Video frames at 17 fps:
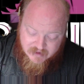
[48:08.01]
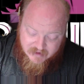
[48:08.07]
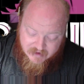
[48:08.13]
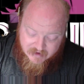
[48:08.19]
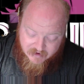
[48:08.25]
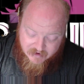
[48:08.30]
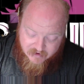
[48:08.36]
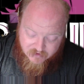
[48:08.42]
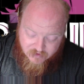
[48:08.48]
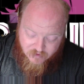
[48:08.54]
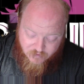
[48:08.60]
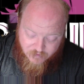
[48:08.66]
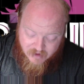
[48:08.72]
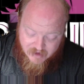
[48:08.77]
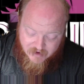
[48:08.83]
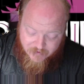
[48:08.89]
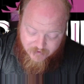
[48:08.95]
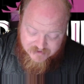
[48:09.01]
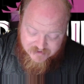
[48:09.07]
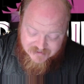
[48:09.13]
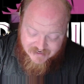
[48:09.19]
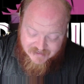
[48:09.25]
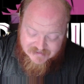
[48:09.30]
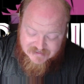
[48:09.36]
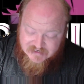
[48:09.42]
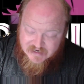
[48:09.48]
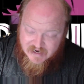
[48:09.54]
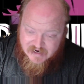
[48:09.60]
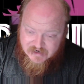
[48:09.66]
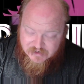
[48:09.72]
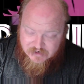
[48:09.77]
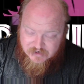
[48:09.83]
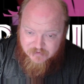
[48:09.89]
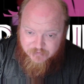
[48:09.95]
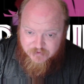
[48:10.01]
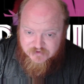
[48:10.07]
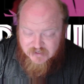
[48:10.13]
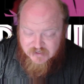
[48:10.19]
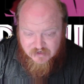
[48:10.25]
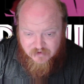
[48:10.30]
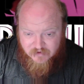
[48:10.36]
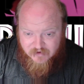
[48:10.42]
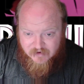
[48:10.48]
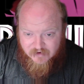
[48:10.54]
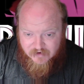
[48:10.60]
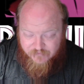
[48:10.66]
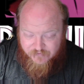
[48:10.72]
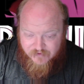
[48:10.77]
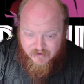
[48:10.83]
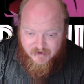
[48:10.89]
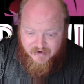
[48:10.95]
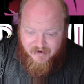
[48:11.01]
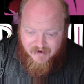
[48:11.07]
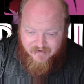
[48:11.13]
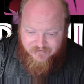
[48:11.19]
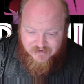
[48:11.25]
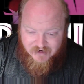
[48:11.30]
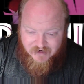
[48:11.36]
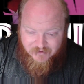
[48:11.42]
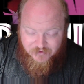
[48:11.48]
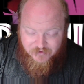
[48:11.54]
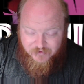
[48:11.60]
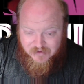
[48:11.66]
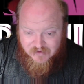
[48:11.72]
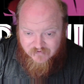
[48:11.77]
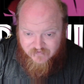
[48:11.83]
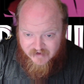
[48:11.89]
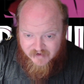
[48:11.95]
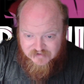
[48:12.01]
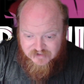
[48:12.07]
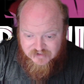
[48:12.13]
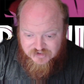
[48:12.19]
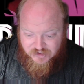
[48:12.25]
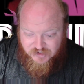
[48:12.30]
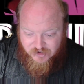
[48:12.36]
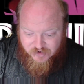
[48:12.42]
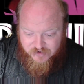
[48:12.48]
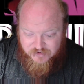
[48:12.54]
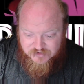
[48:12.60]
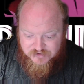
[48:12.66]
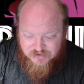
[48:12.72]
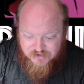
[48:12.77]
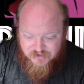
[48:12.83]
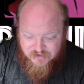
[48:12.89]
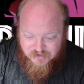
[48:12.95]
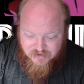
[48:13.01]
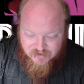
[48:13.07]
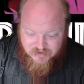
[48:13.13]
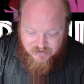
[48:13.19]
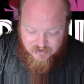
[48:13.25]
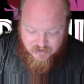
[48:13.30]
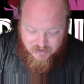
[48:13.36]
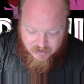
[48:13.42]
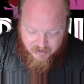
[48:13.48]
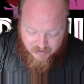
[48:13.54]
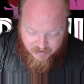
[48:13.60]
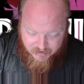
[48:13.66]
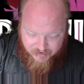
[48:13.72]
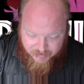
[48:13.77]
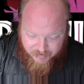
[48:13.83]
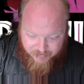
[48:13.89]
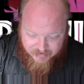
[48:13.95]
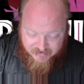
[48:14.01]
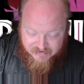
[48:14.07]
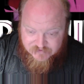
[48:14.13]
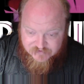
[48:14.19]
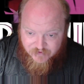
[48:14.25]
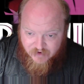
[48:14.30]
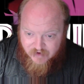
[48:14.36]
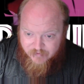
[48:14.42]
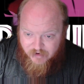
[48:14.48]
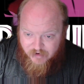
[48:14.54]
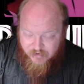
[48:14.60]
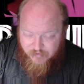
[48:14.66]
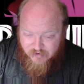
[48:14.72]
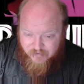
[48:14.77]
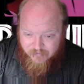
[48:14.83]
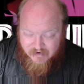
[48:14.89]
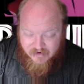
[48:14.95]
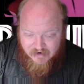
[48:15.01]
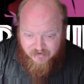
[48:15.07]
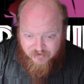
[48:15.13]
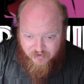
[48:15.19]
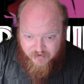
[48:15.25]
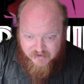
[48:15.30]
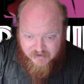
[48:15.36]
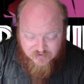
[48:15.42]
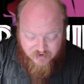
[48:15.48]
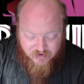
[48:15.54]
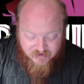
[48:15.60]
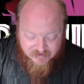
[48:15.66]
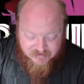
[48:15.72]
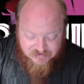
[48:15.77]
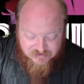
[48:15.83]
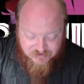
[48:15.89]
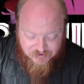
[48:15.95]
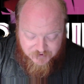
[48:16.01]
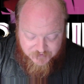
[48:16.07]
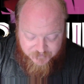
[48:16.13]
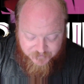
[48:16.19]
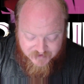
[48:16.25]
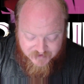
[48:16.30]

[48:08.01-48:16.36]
And while I won't say it's not good, particularly on a Flying Hive Tyrant who can advance and charge, and is very mobile in many other ways we'll get into,